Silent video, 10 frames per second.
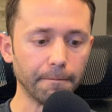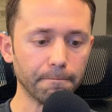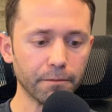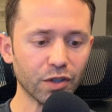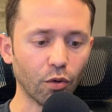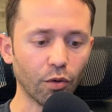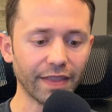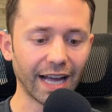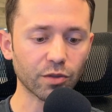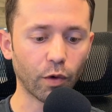So
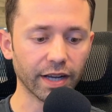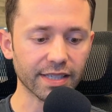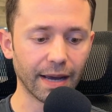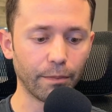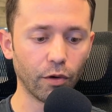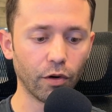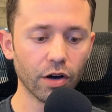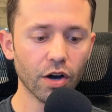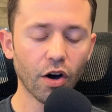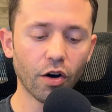that's one example.
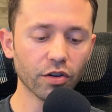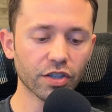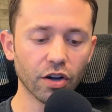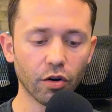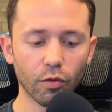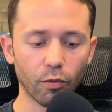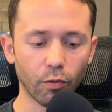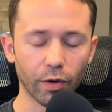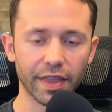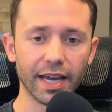Also
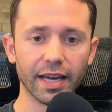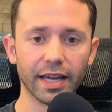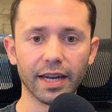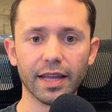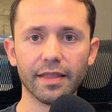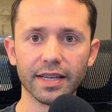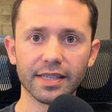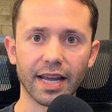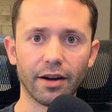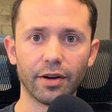within this
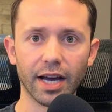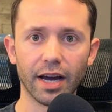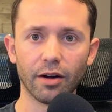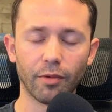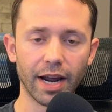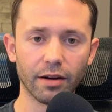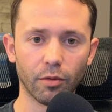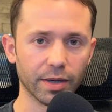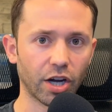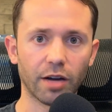area, right, when we
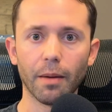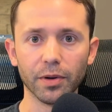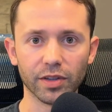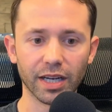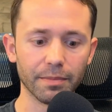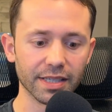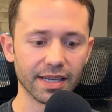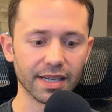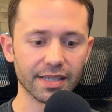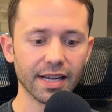talk about building a
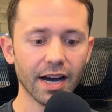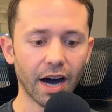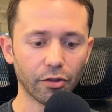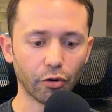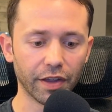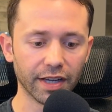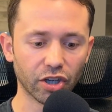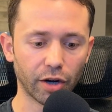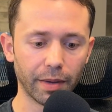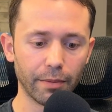business, other things that
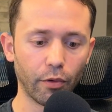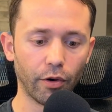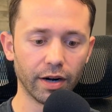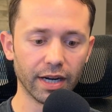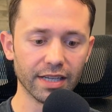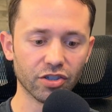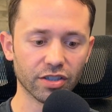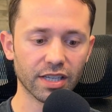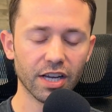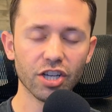are going to be important is
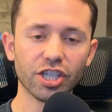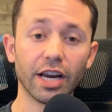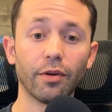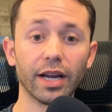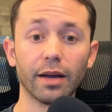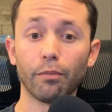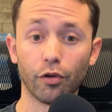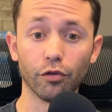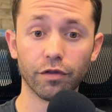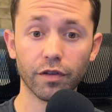just sharing
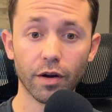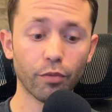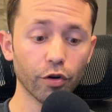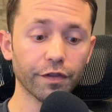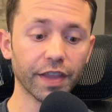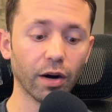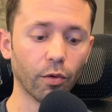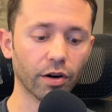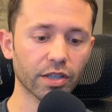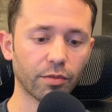proof that it
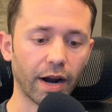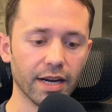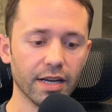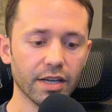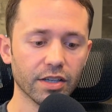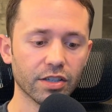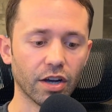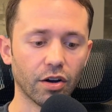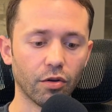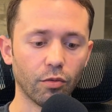works, right?
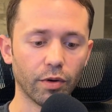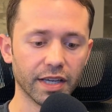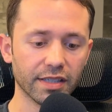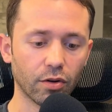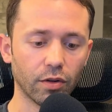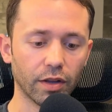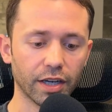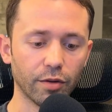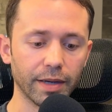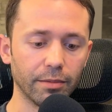So within Solin,
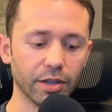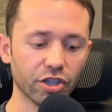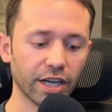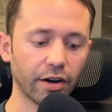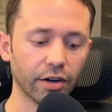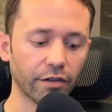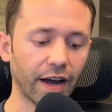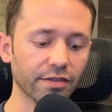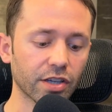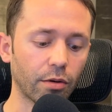you'll be able to share your
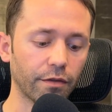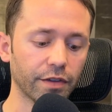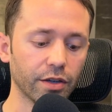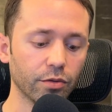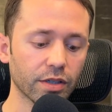5-star reviews,